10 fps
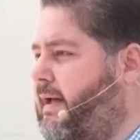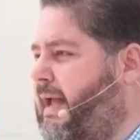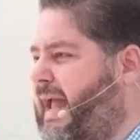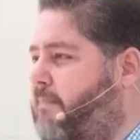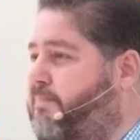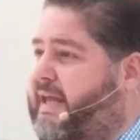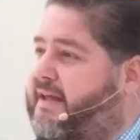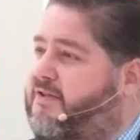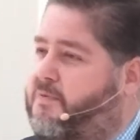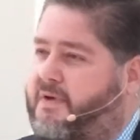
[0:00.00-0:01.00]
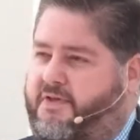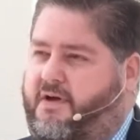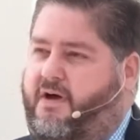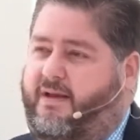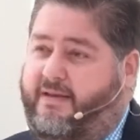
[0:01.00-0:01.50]
And peace with
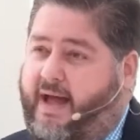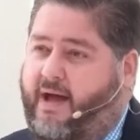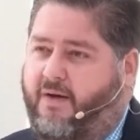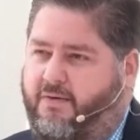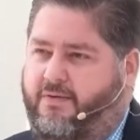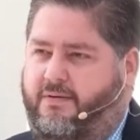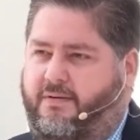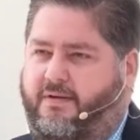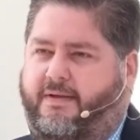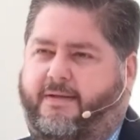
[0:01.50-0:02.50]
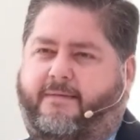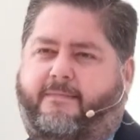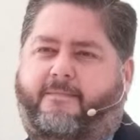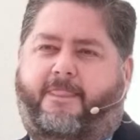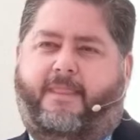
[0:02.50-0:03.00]
God now,
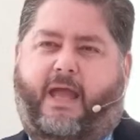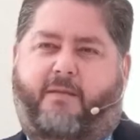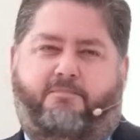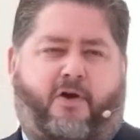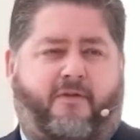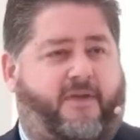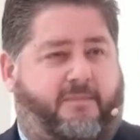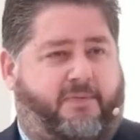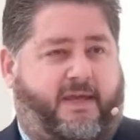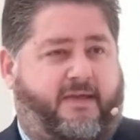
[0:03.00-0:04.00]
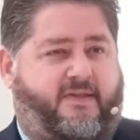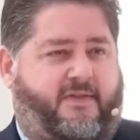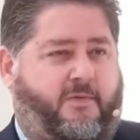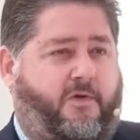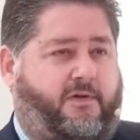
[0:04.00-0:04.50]
and perfect peace in
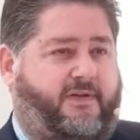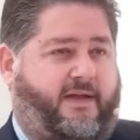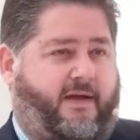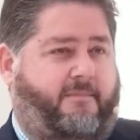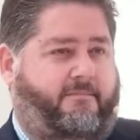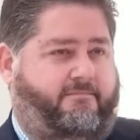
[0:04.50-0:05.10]
the world to come.